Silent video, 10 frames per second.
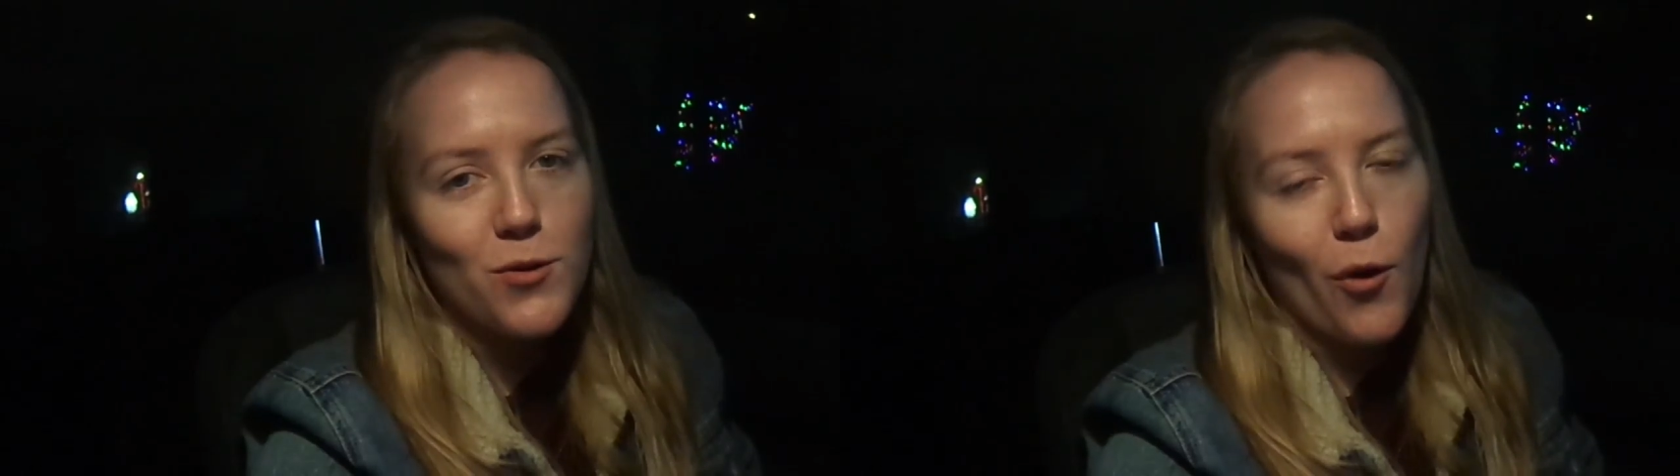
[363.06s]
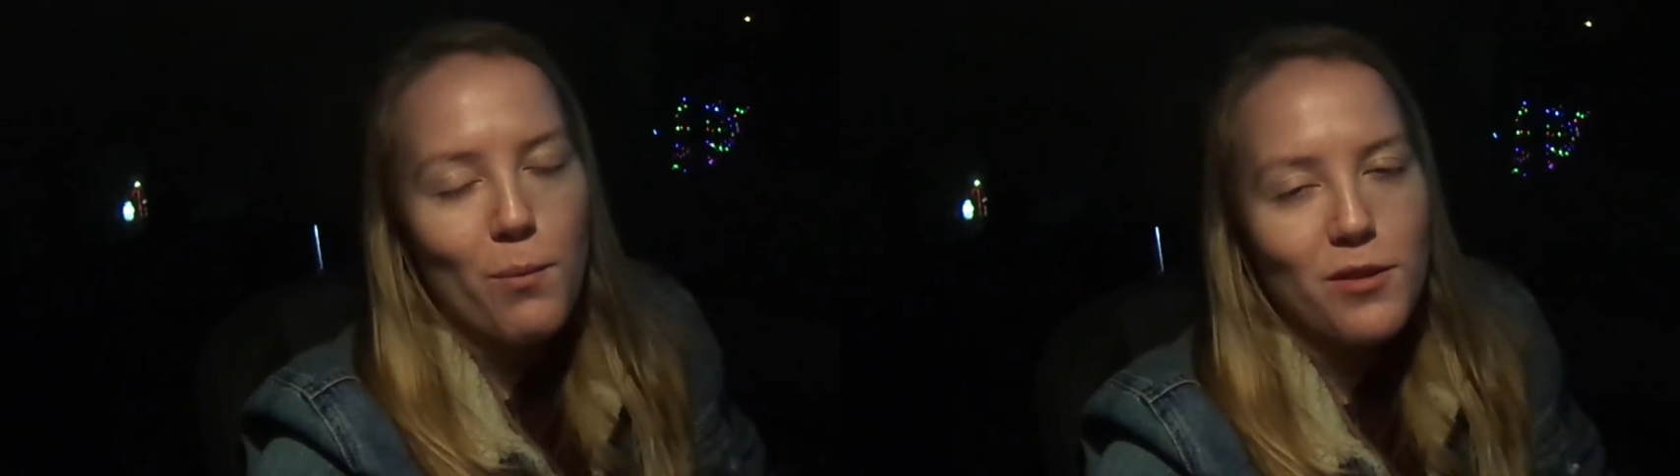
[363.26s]

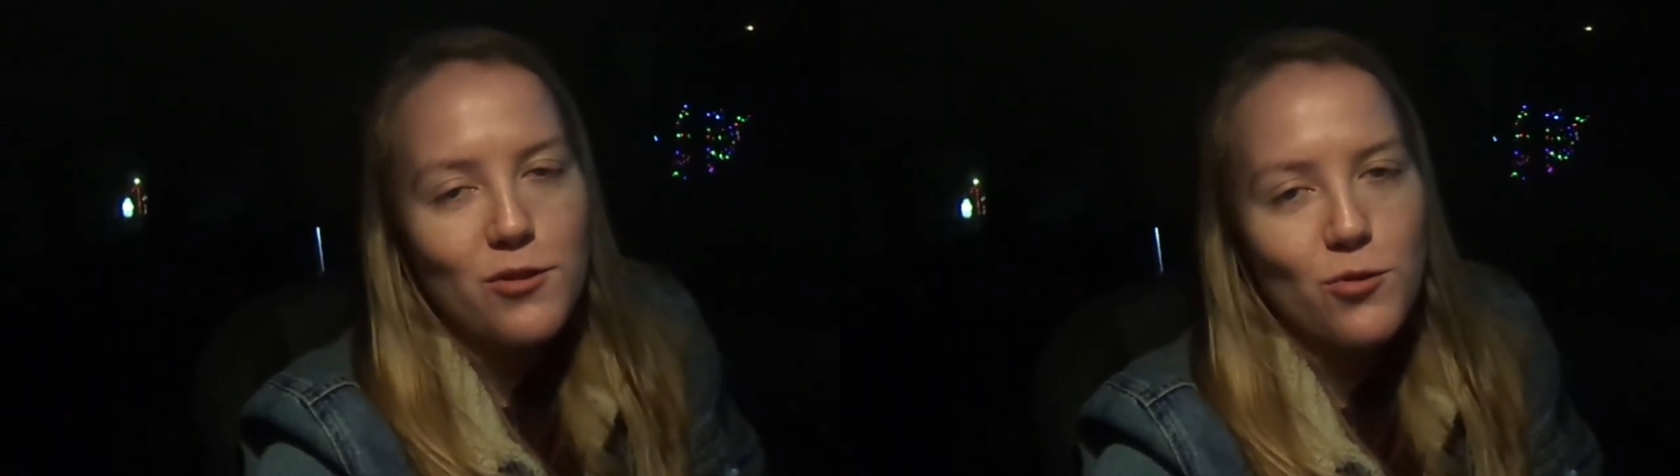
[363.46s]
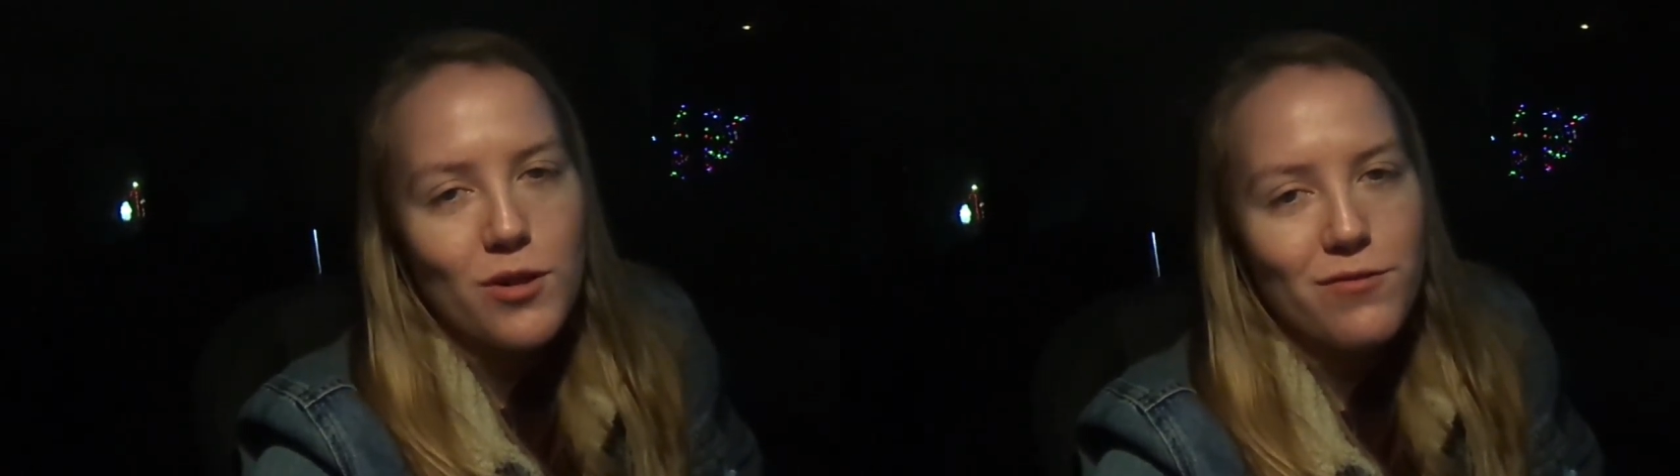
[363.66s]
you open the
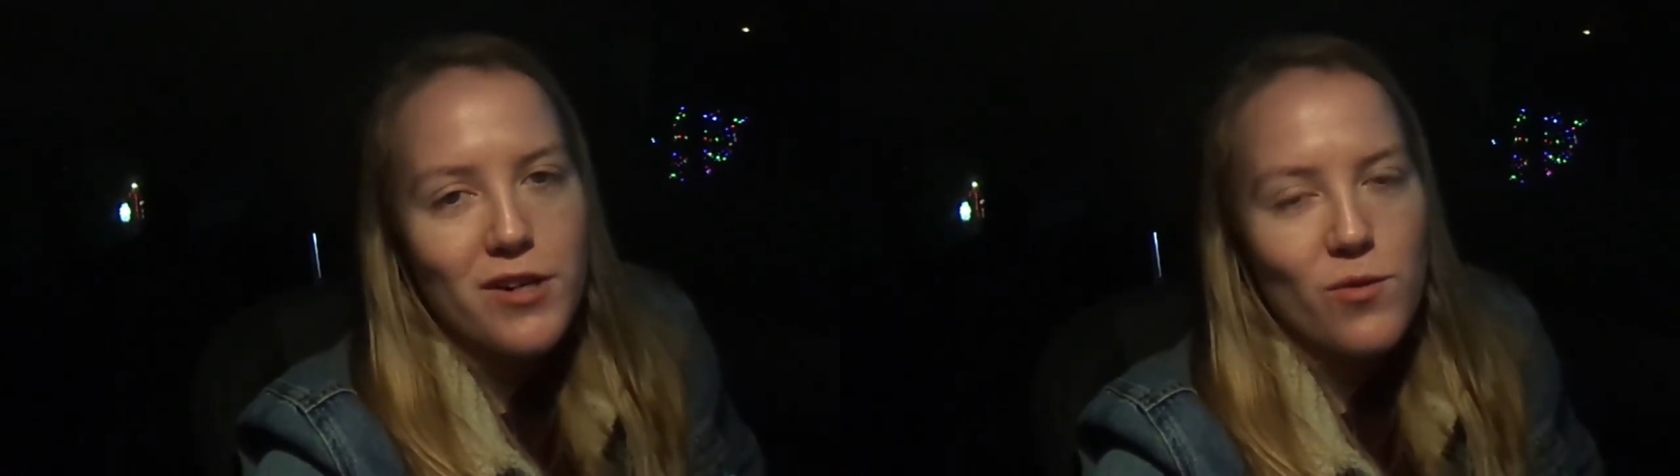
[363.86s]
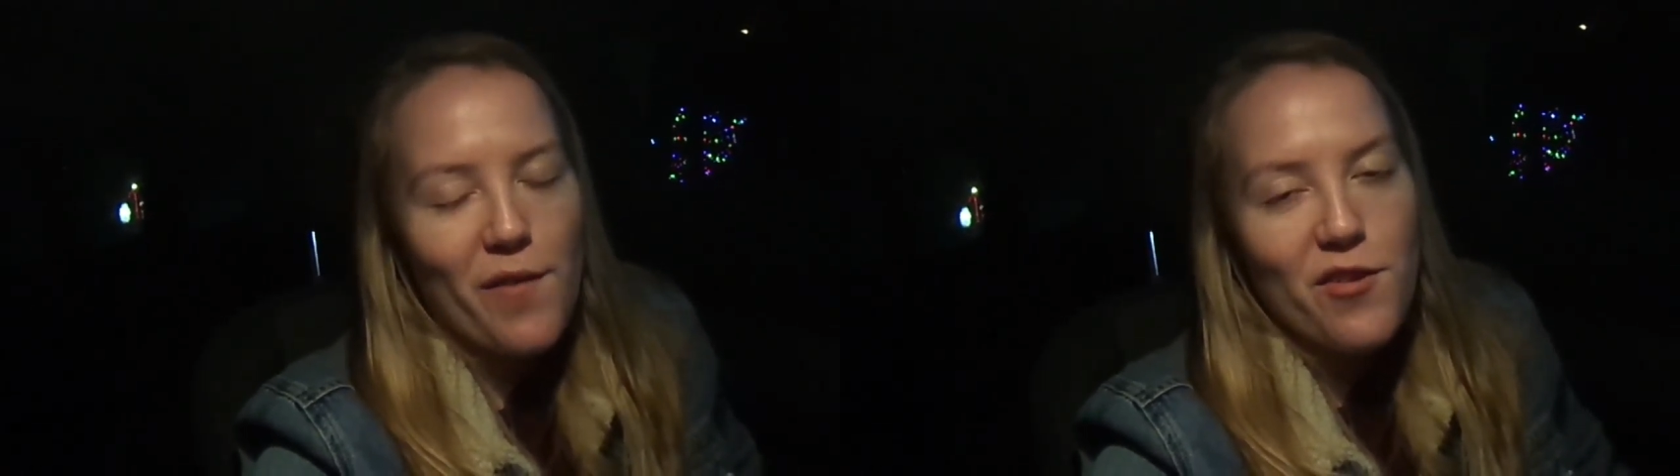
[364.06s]
door and
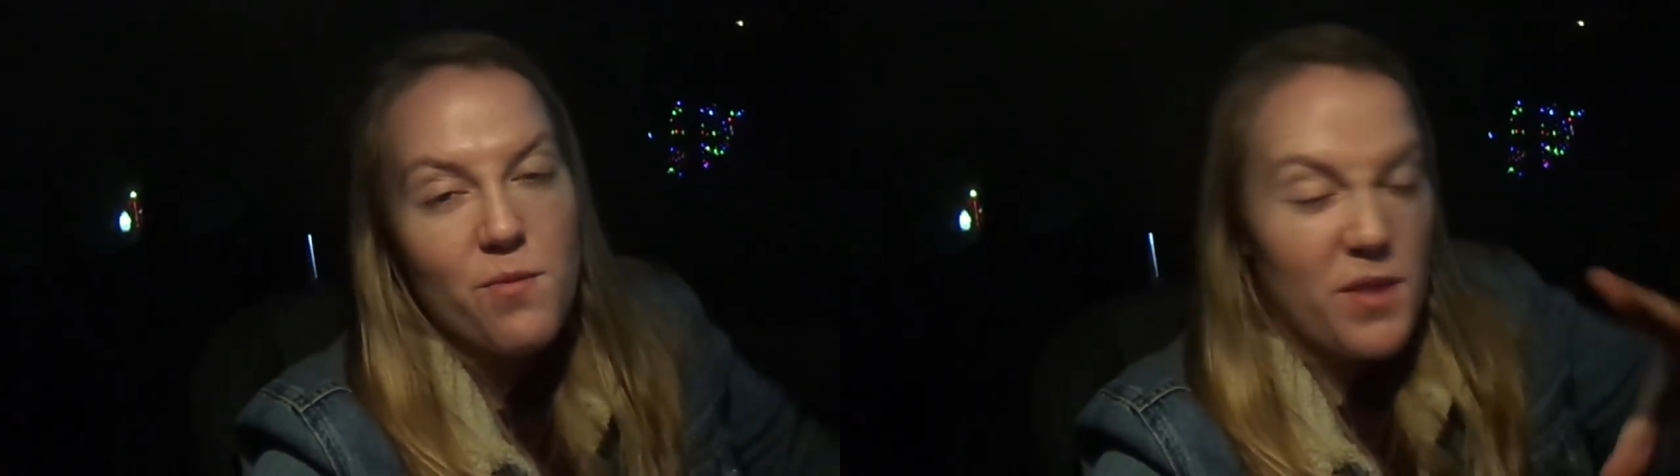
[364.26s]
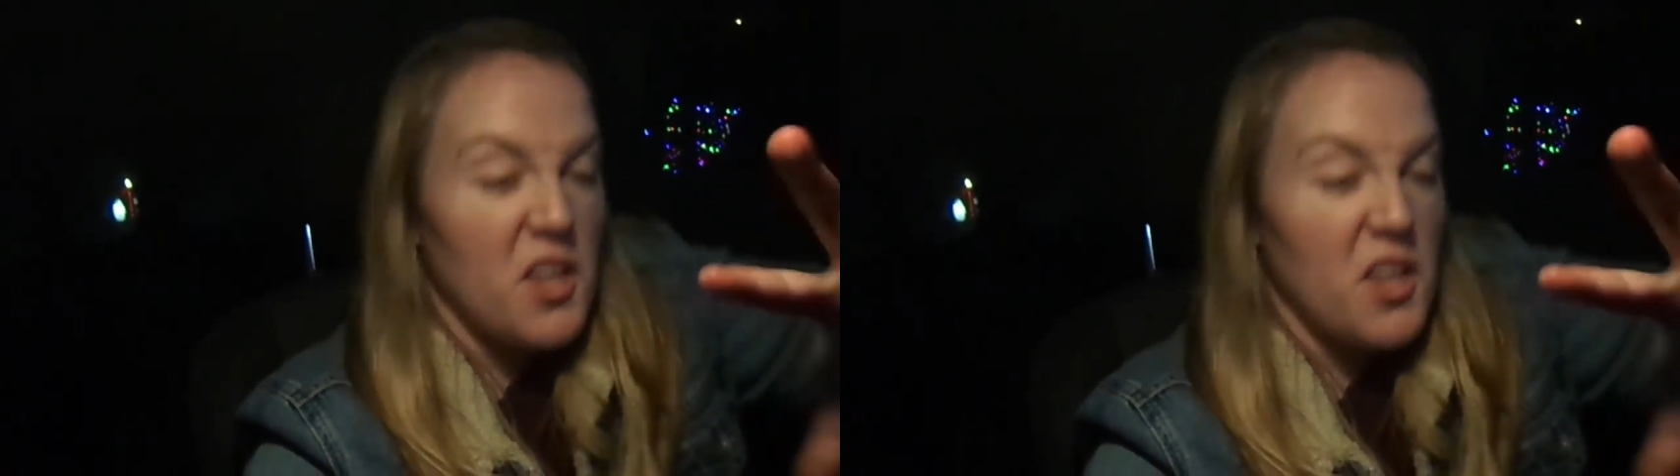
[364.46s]
run away from them,